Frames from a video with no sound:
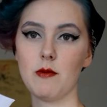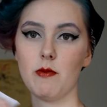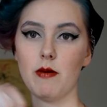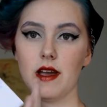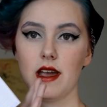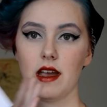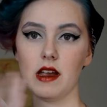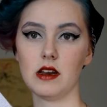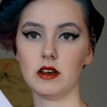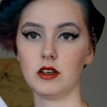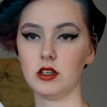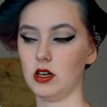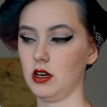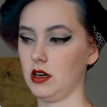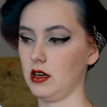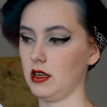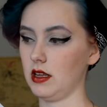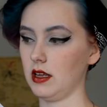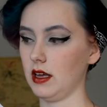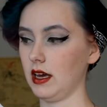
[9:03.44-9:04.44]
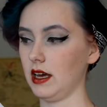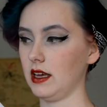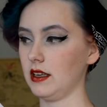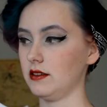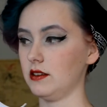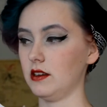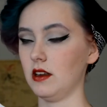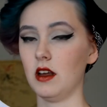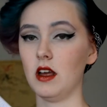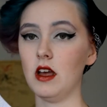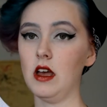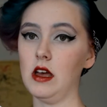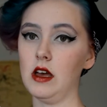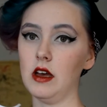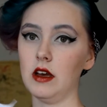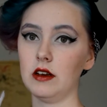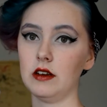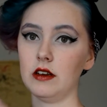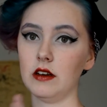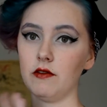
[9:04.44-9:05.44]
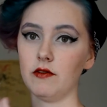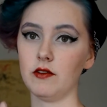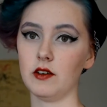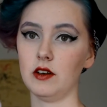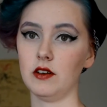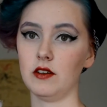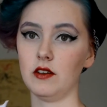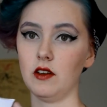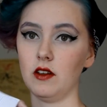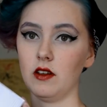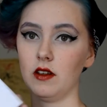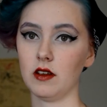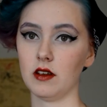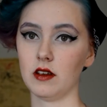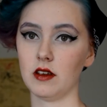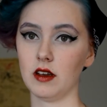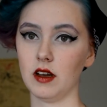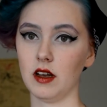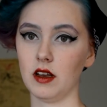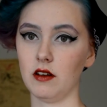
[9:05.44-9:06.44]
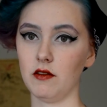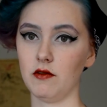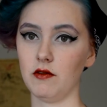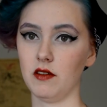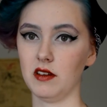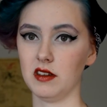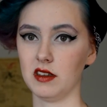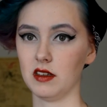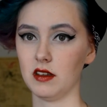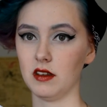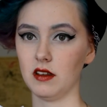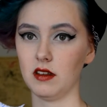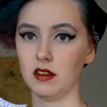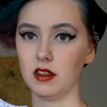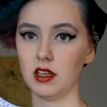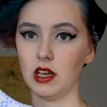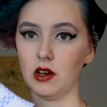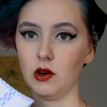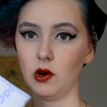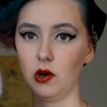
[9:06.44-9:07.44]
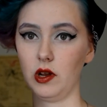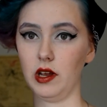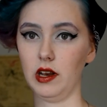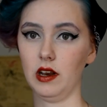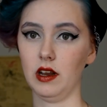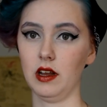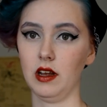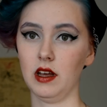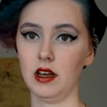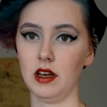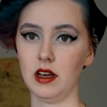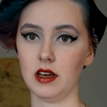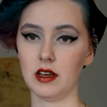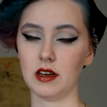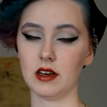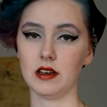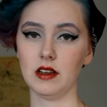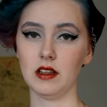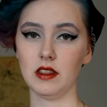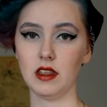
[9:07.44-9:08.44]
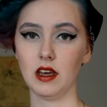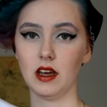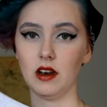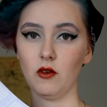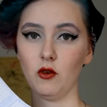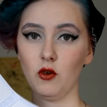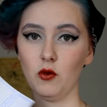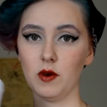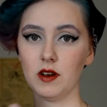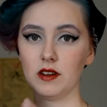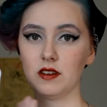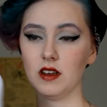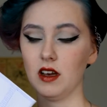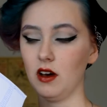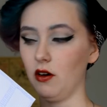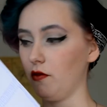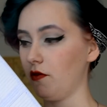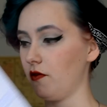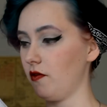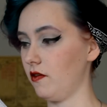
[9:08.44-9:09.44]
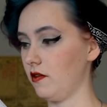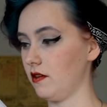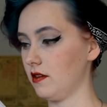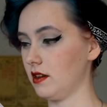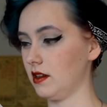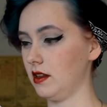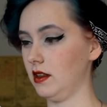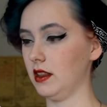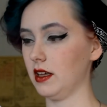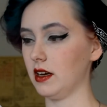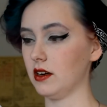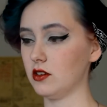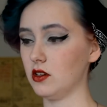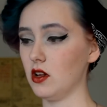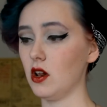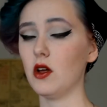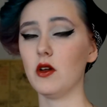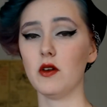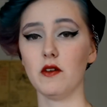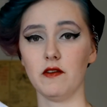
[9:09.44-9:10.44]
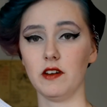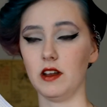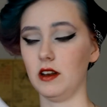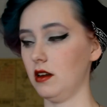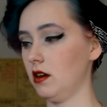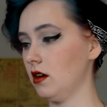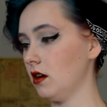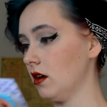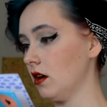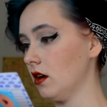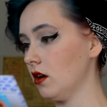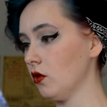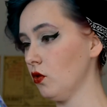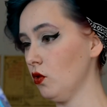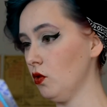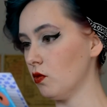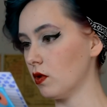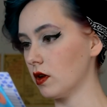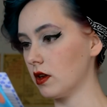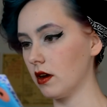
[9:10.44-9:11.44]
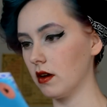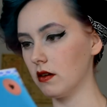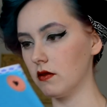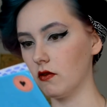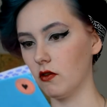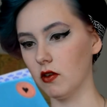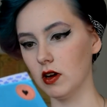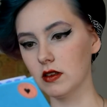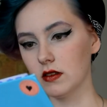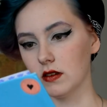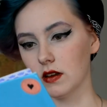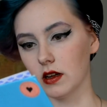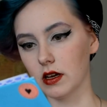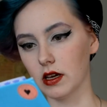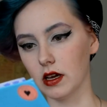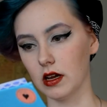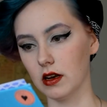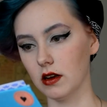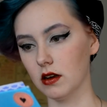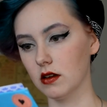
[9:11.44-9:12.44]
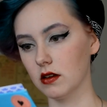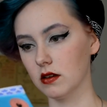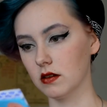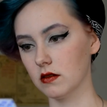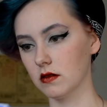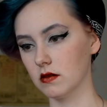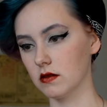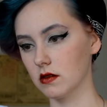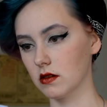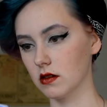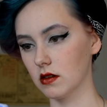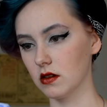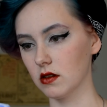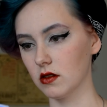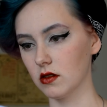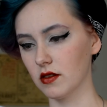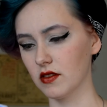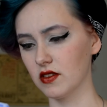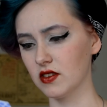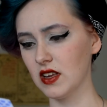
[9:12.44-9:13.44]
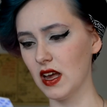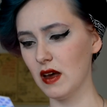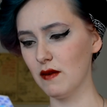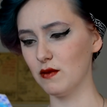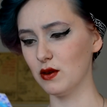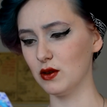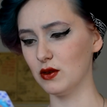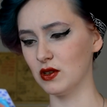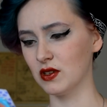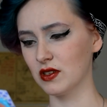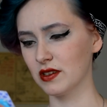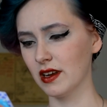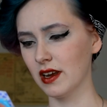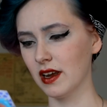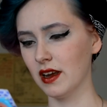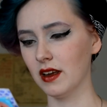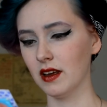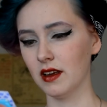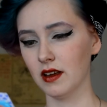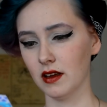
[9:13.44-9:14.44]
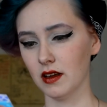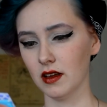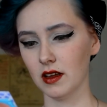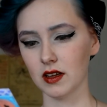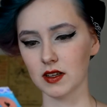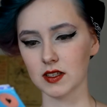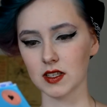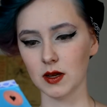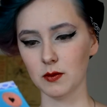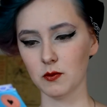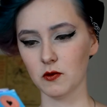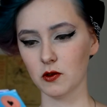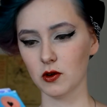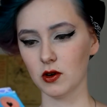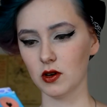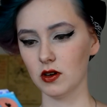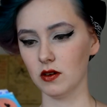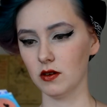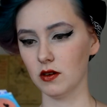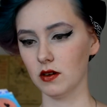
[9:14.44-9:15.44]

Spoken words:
page has a different kind of thing on it, and I did that all myself. And there's a lot of it. Ooh, what kind of grades did I get? Sevens, except for